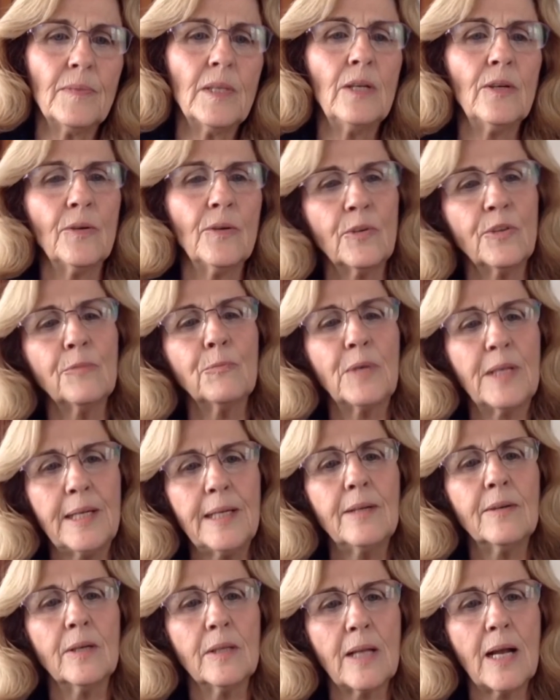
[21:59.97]
you know you, we
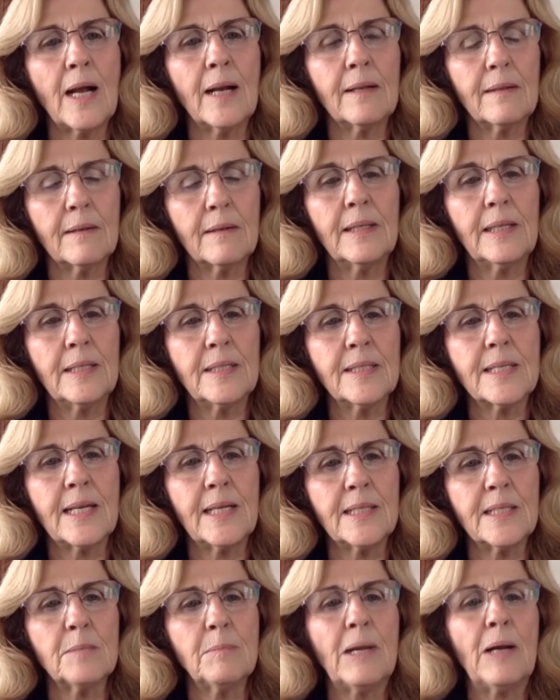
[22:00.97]
hear a lot these
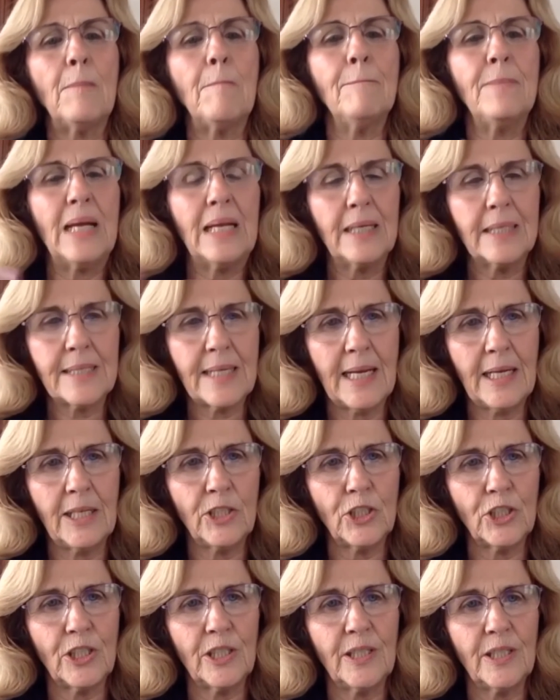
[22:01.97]
days about
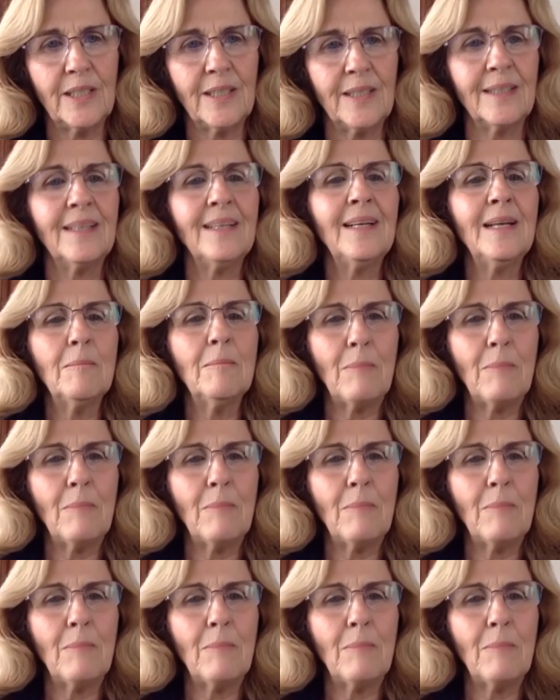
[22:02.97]
meditation yeah.